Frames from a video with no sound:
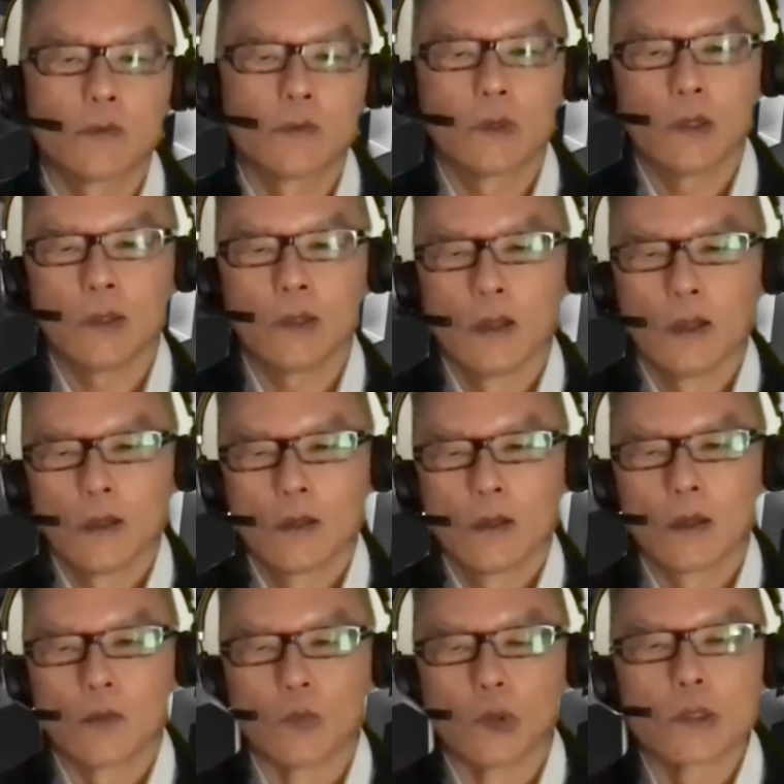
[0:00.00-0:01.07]
of the
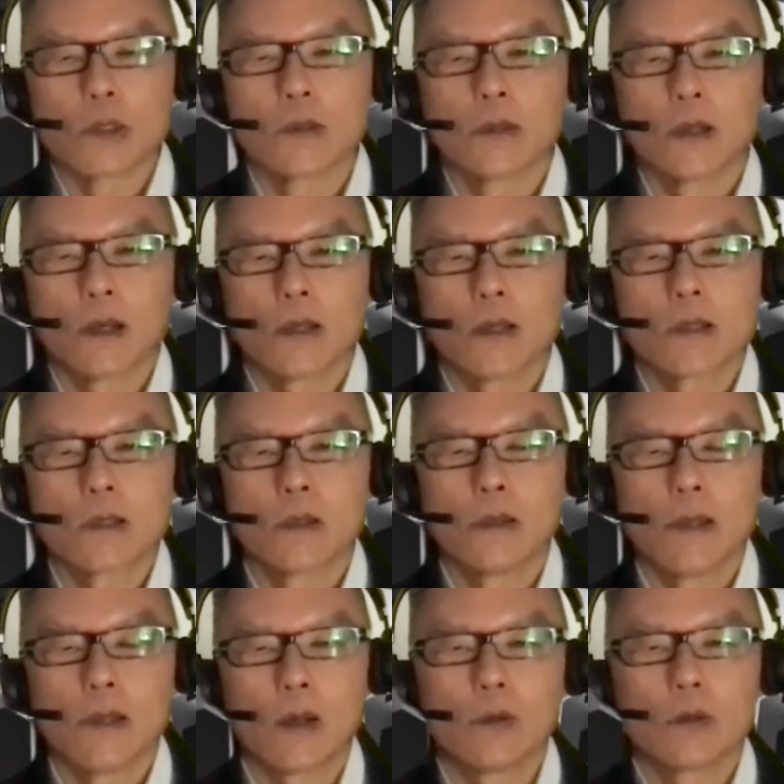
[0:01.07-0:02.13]
merchandise
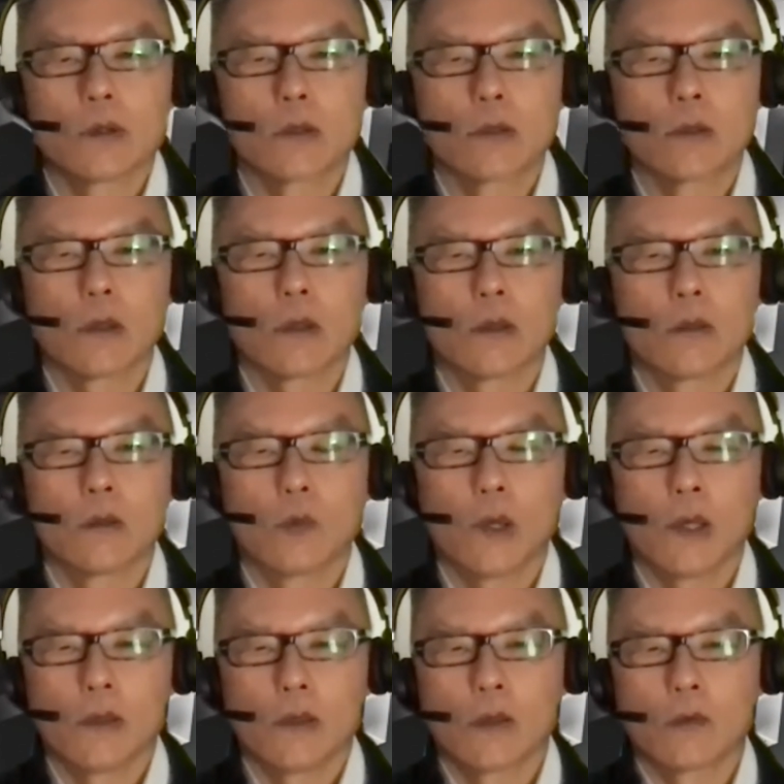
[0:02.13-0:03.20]
layout, the
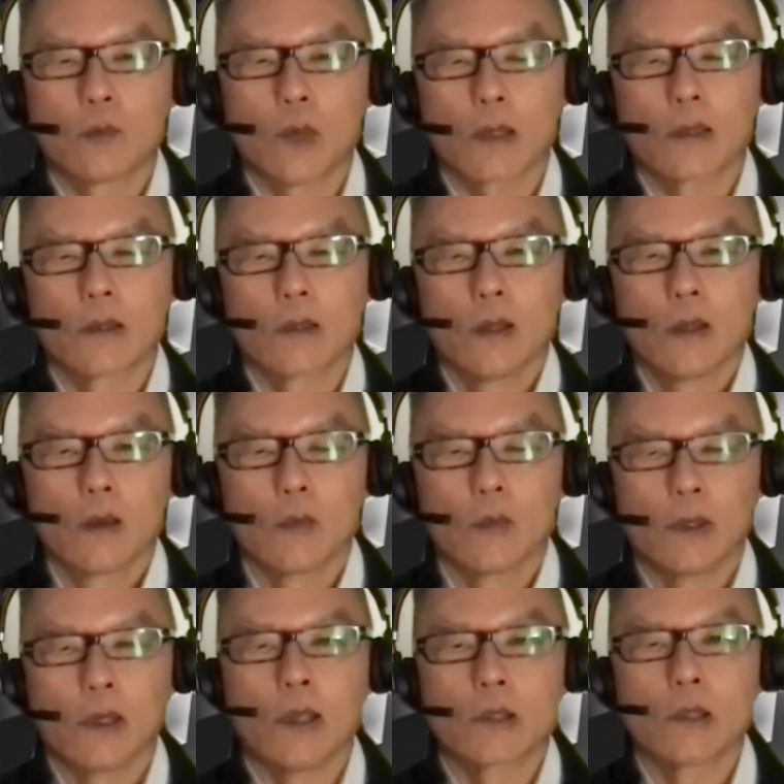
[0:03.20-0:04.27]
way the rack. I
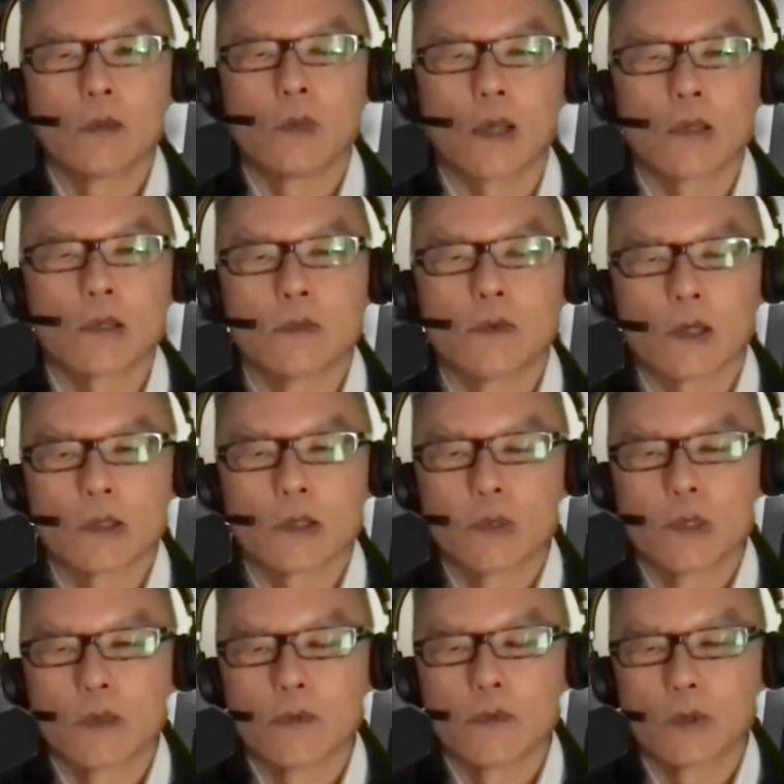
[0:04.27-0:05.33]
mean, H&M actually is very
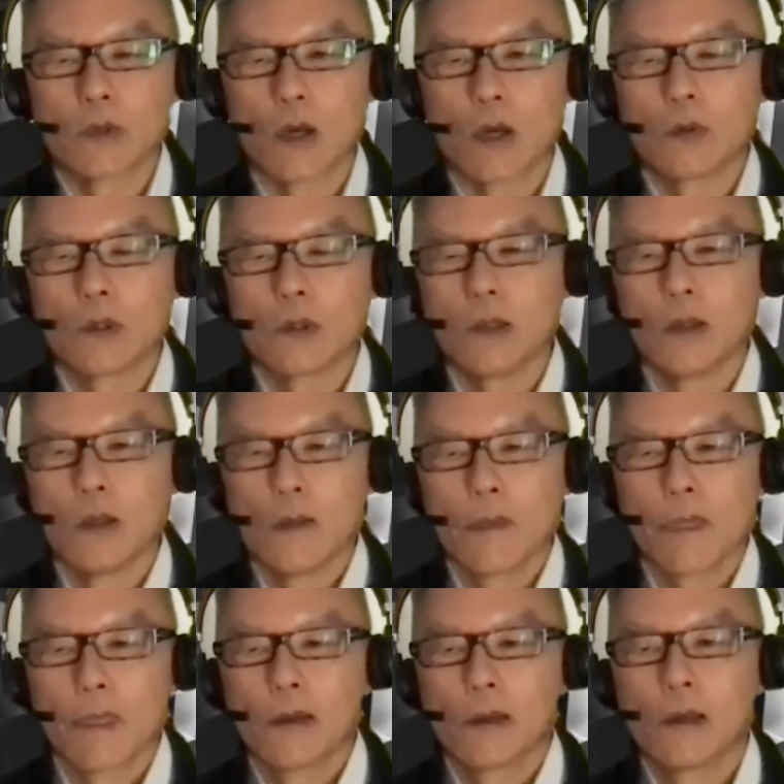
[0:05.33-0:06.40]
specific in how the
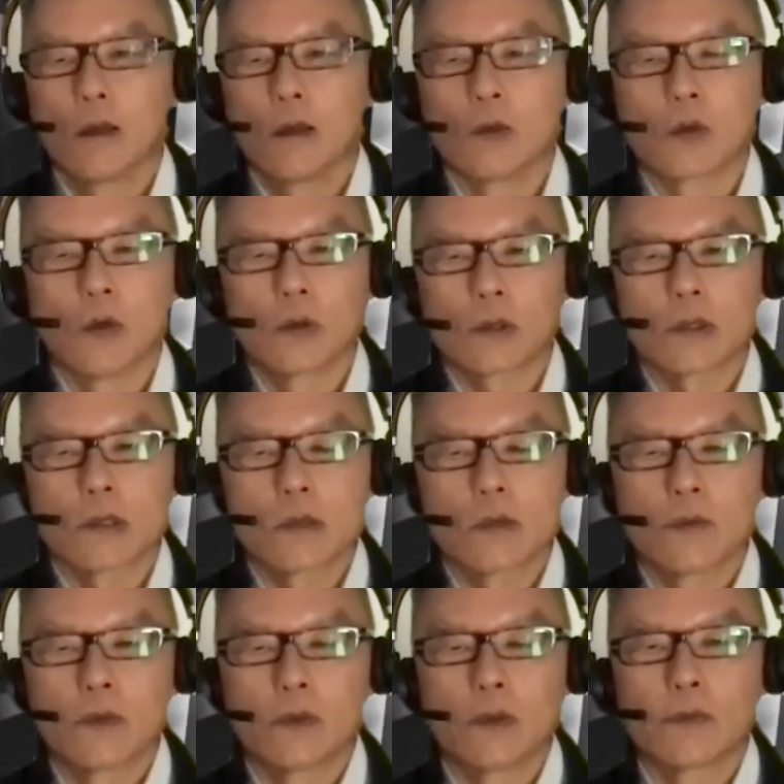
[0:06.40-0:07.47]
colors
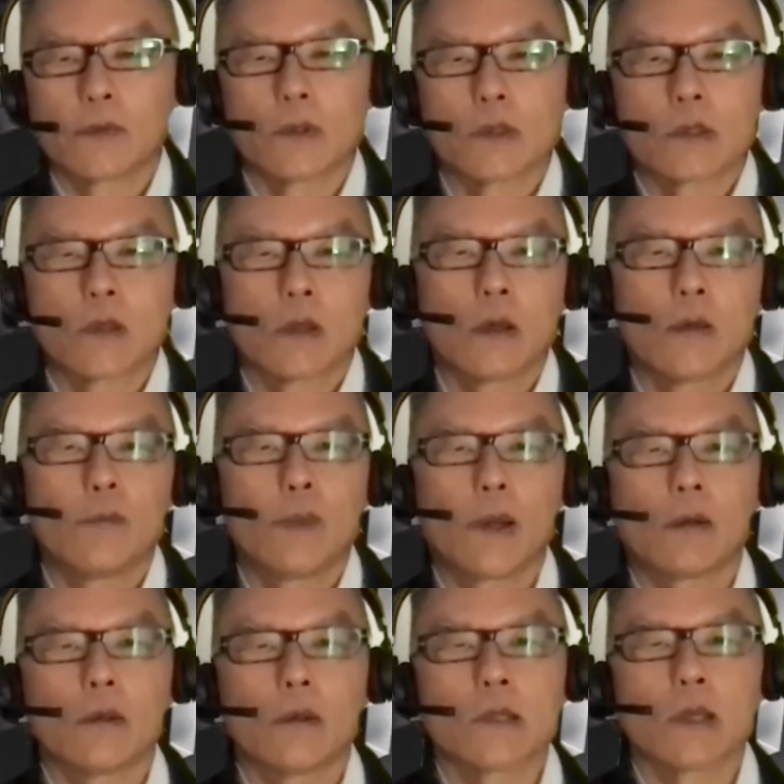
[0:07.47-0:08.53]
of the different
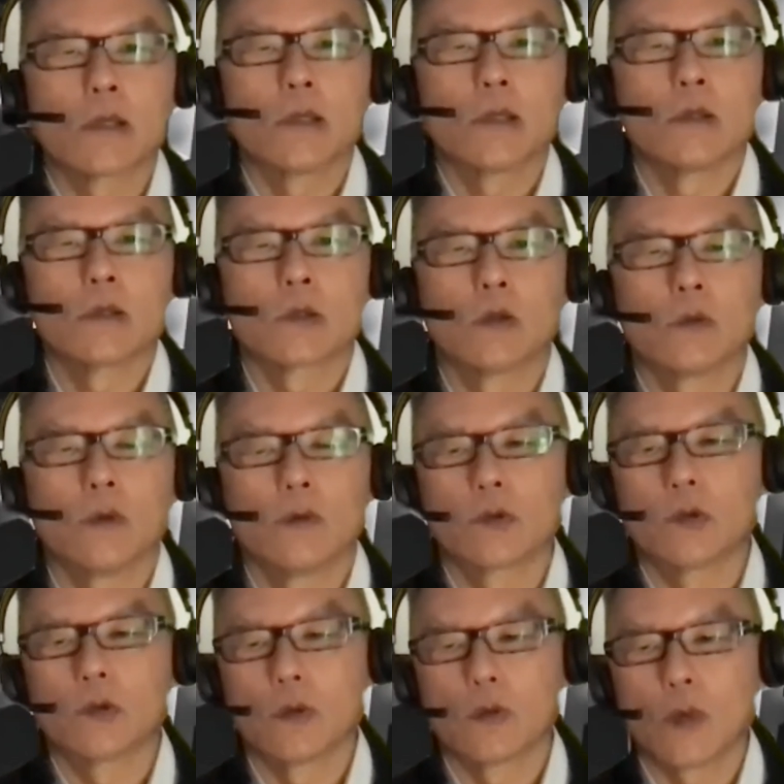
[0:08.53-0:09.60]
apparel is actually shown
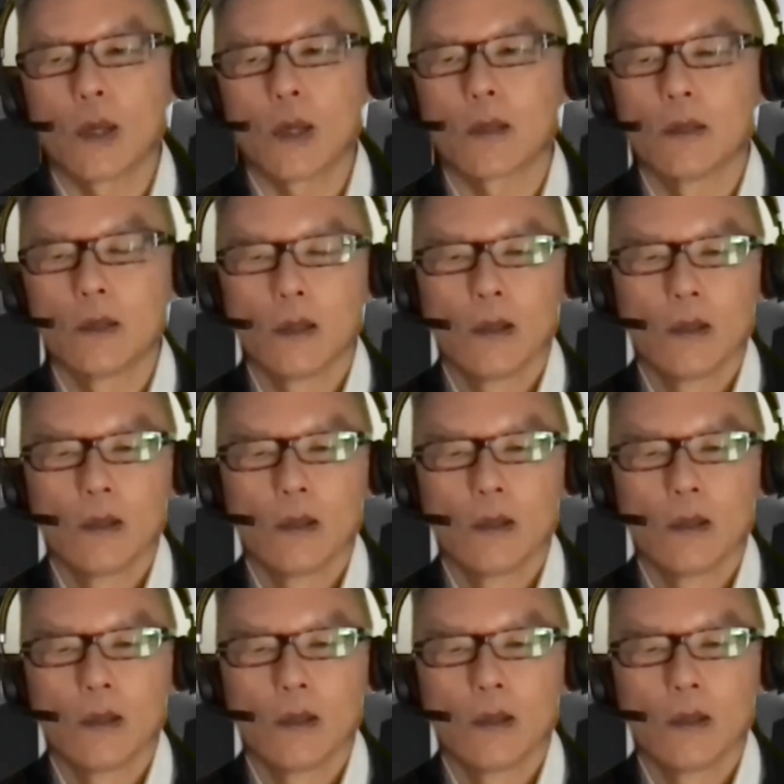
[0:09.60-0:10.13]
onto the rack.